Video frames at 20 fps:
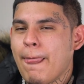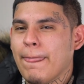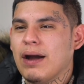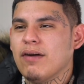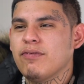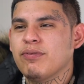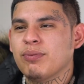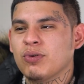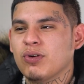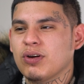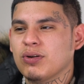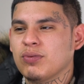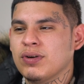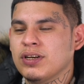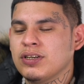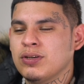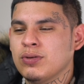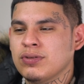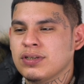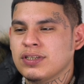I'm from
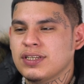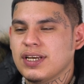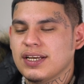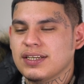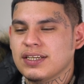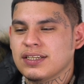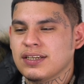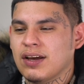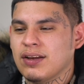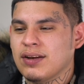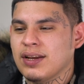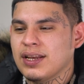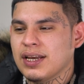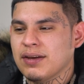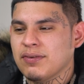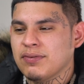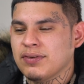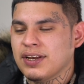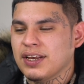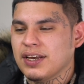Northwest Houston, Texas, out there
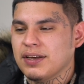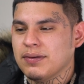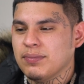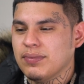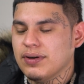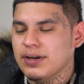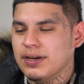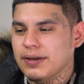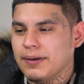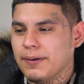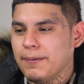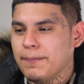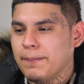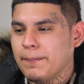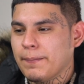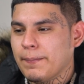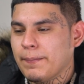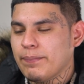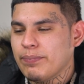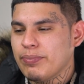every day, but
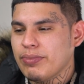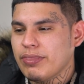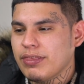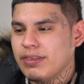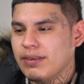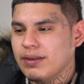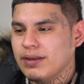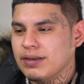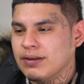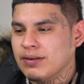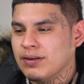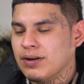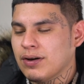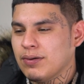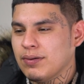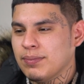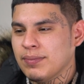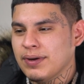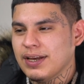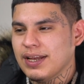you
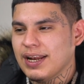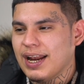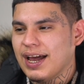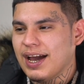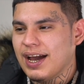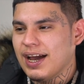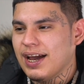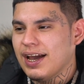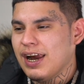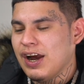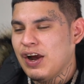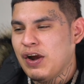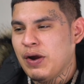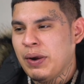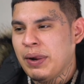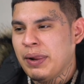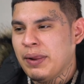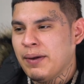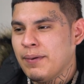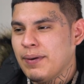know, man, I
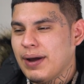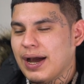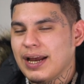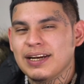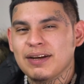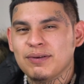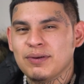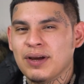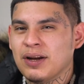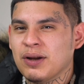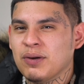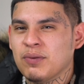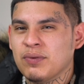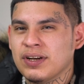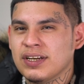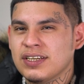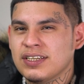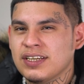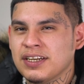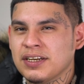lived all over
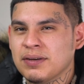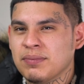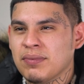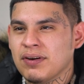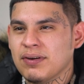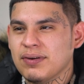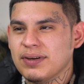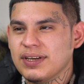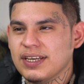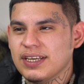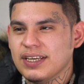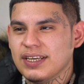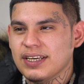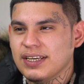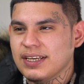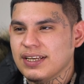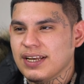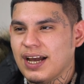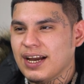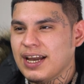the city, bro.
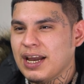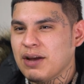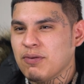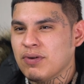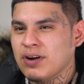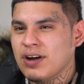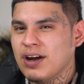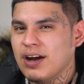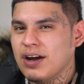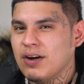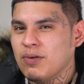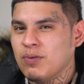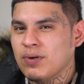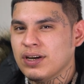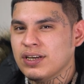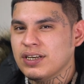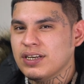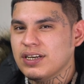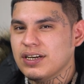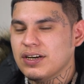I can't recall
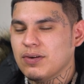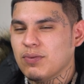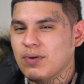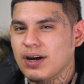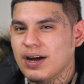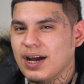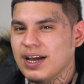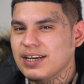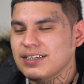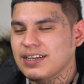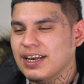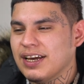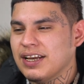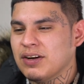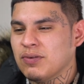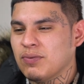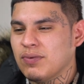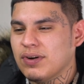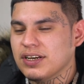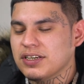one year where I stayed
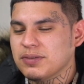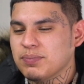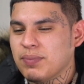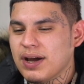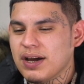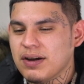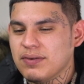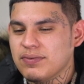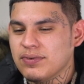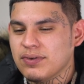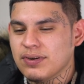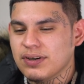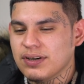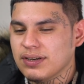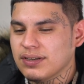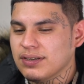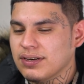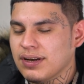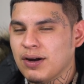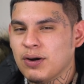in one spot
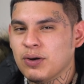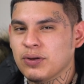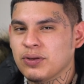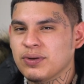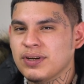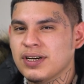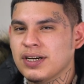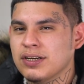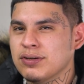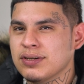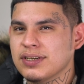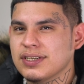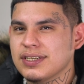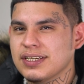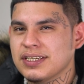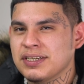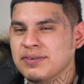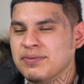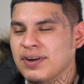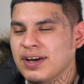for the whole
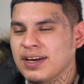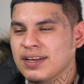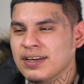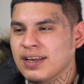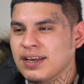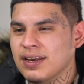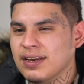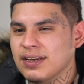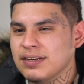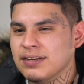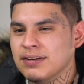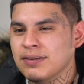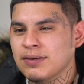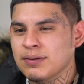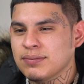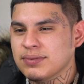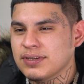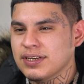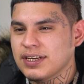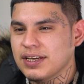365 days. You know what
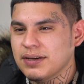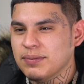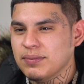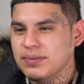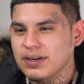I'm saying?